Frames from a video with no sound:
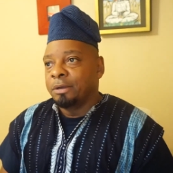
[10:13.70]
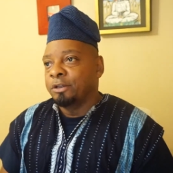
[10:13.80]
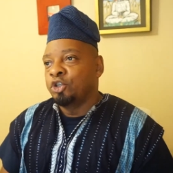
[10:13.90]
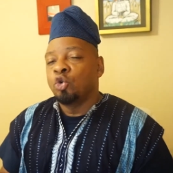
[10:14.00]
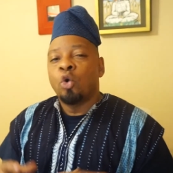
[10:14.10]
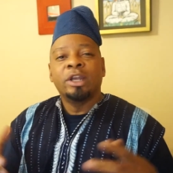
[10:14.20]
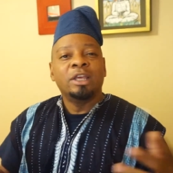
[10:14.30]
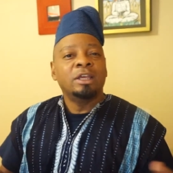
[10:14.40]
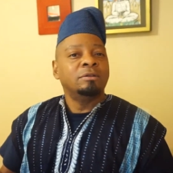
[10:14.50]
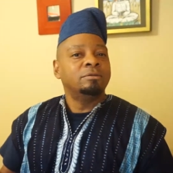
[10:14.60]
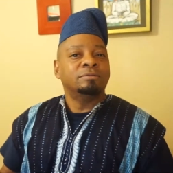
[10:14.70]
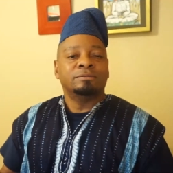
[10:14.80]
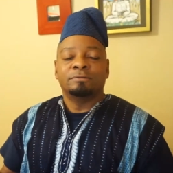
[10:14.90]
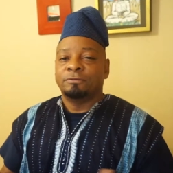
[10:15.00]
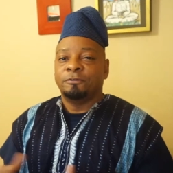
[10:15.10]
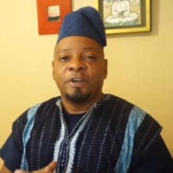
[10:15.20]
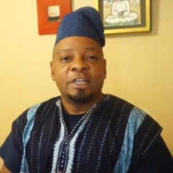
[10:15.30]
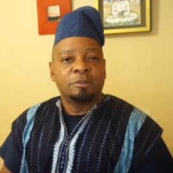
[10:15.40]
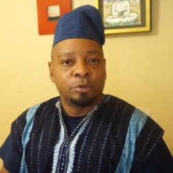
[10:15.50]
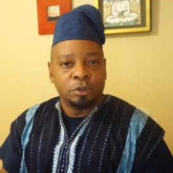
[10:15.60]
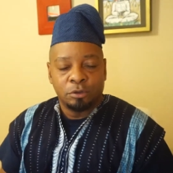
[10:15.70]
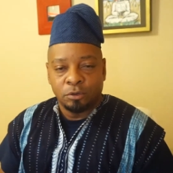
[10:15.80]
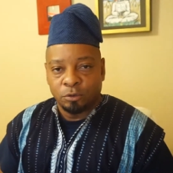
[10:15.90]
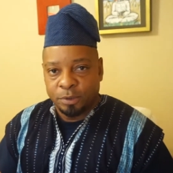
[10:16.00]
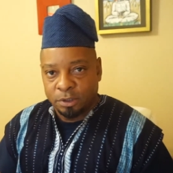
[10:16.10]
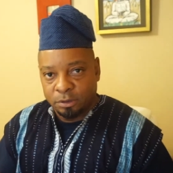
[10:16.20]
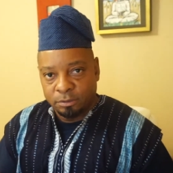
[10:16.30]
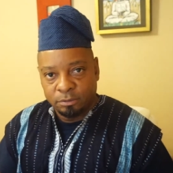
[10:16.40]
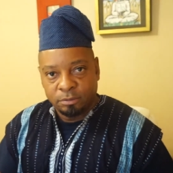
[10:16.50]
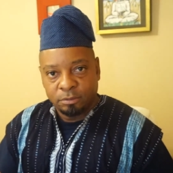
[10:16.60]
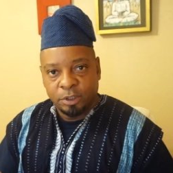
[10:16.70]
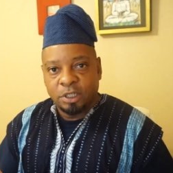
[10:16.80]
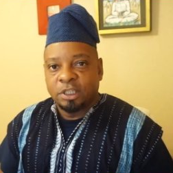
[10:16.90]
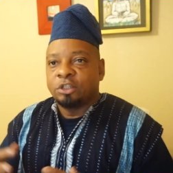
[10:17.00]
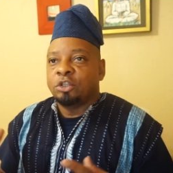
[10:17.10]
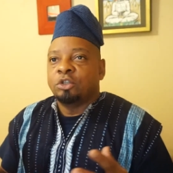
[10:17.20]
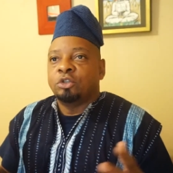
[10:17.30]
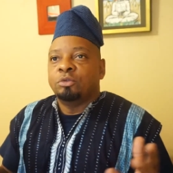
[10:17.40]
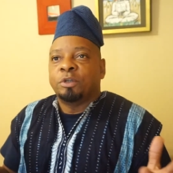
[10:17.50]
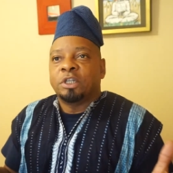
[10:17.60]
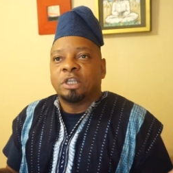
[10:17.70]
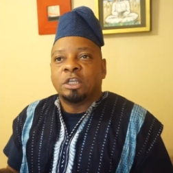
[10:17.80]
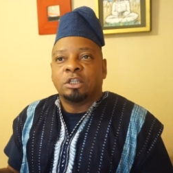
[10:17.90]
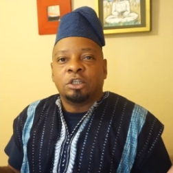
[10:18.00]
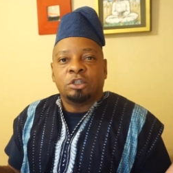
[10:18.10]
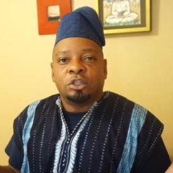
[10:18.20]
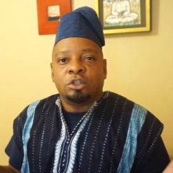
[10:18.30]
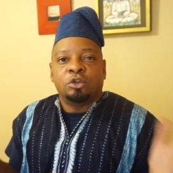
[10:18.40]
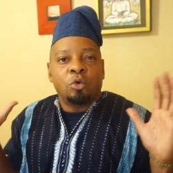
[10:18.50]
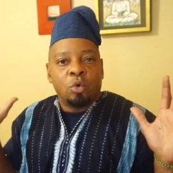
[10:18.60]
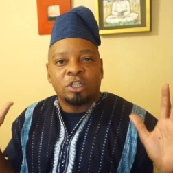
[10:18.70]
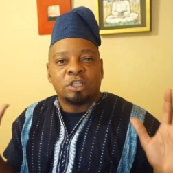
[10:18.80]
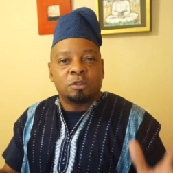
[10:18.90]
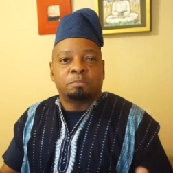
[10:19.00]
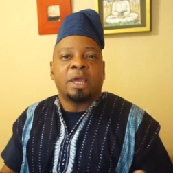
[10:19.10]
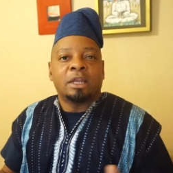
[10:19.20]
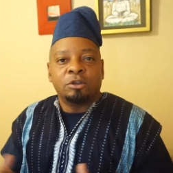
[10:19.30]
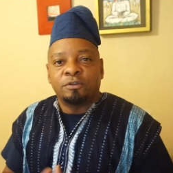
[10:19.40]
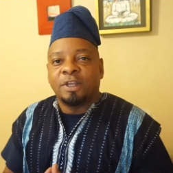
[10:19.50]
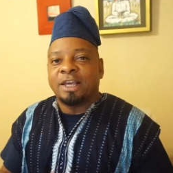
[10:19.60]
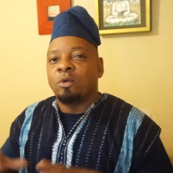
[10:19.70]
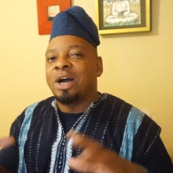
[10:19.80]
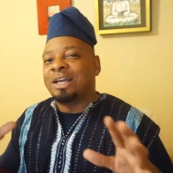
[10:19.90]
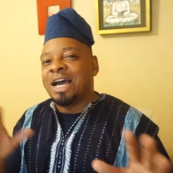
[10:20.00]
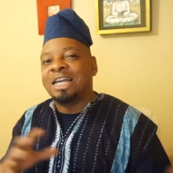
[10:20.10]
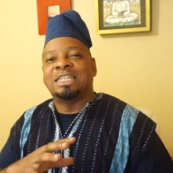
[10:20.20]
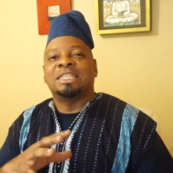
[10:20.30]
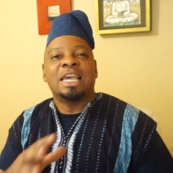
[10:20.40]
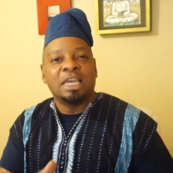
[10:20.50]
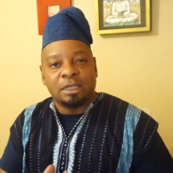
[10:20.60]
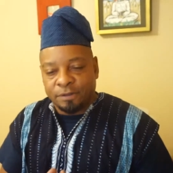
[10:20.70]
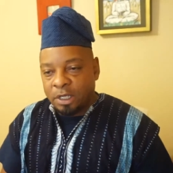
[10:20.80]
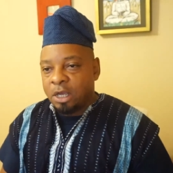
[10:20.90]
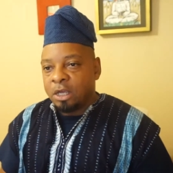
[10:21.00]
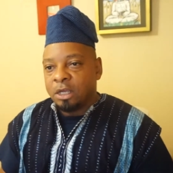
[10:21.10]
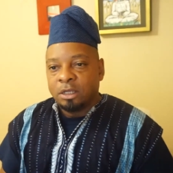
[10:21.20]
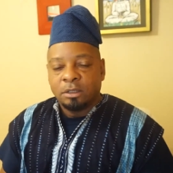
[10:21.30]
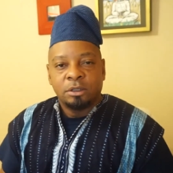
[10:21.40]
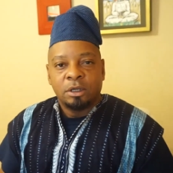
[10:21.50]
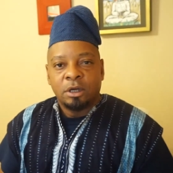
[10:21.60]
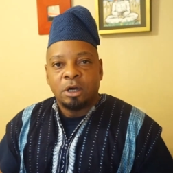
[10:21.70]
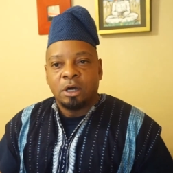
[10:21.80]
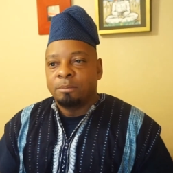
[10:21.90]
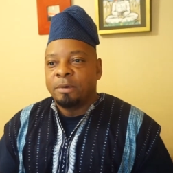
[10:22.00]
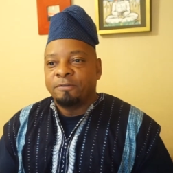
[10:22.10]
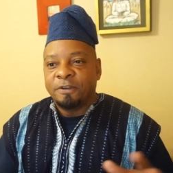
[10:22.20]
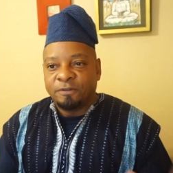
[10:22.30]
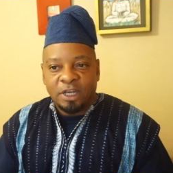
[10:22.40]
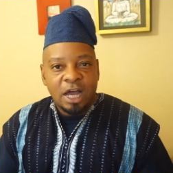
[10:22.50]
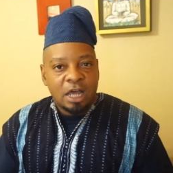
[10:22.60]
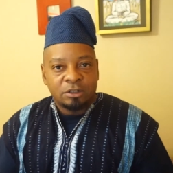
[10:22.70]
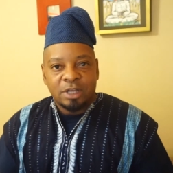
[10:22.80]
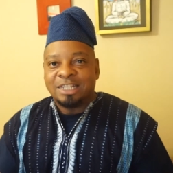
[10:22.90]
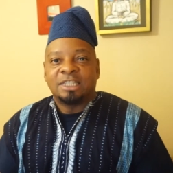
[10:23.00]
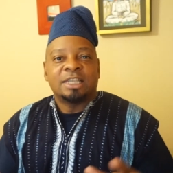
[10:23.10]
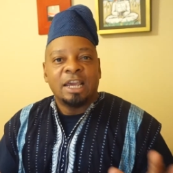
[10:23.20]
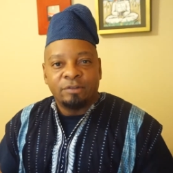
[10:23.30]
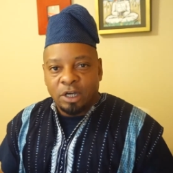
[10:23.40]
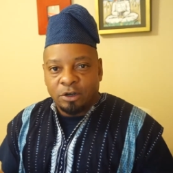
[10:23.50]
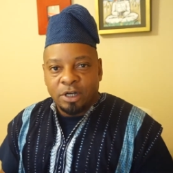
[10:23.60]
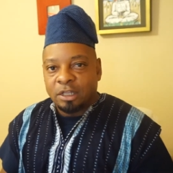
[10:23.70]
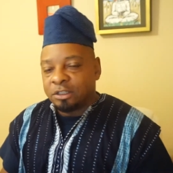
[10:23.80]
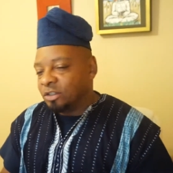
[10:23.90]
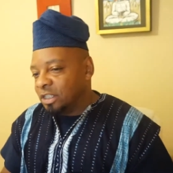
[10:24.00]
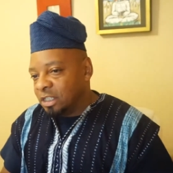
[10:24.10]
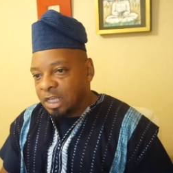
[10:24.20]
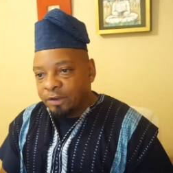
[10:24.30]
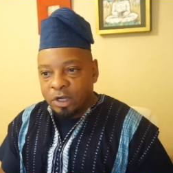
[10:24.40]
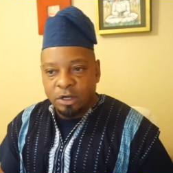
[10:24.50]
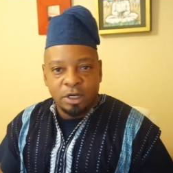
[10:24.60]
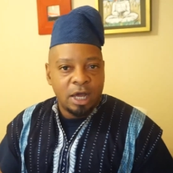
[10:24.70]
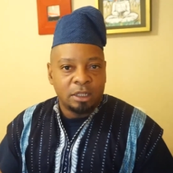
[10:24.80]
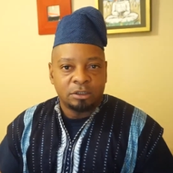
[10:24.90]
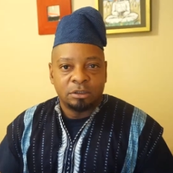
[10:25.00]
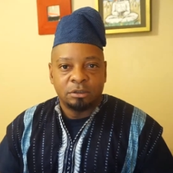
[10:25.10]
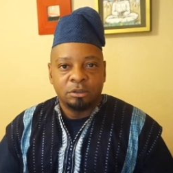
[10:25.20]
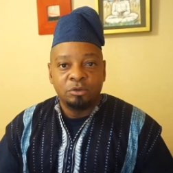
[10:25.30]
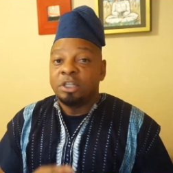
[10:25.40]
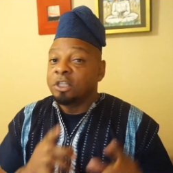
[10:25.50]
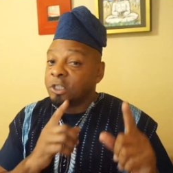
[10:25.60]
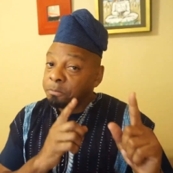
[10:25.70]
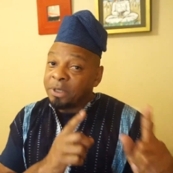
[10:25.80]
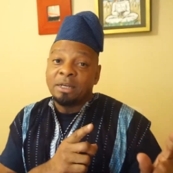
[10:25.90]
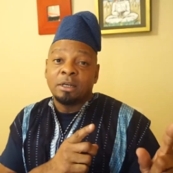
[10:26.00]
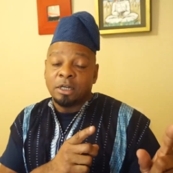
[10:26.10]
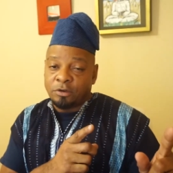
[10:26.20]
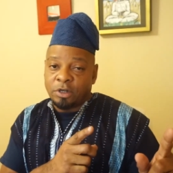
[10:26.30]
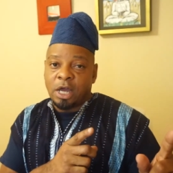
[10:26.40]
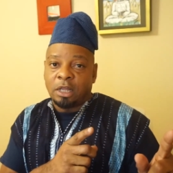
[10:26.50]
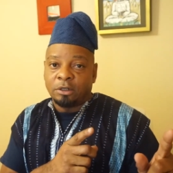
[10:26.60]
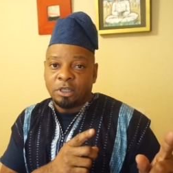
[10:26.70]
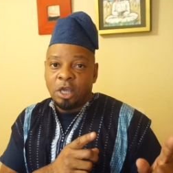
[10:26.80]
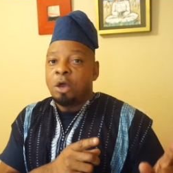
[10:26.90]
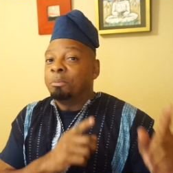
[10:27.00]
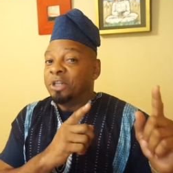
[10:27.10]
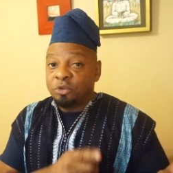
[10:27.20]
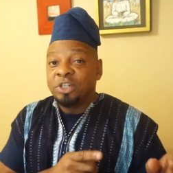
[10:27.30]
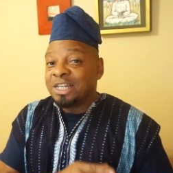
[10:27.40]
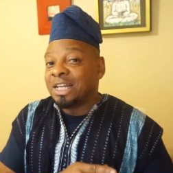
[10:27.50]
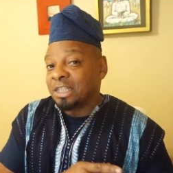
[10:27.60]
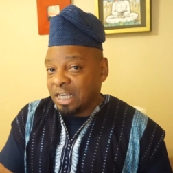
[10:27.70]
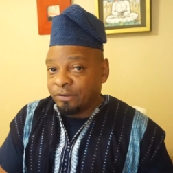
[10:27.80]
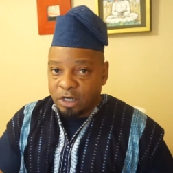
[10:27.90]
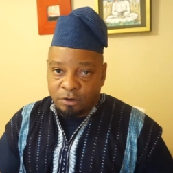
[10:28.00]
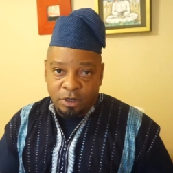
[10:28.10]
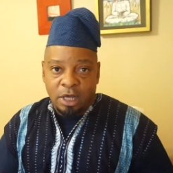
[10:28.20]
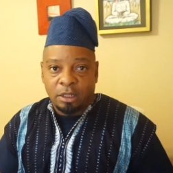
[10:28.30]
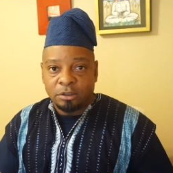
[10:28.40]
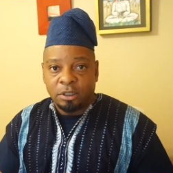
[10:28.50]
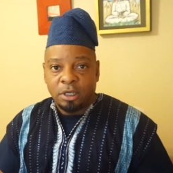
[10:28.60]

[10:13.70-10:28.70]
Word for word: joining Facebook groups because because they you don't want to spend. You feel like, oh, I, I saved um, fifty dollars. I saved hundred dollars. You didn't save hundred dollars. You didn't spend hundred dollars, but you did not save hundred dollars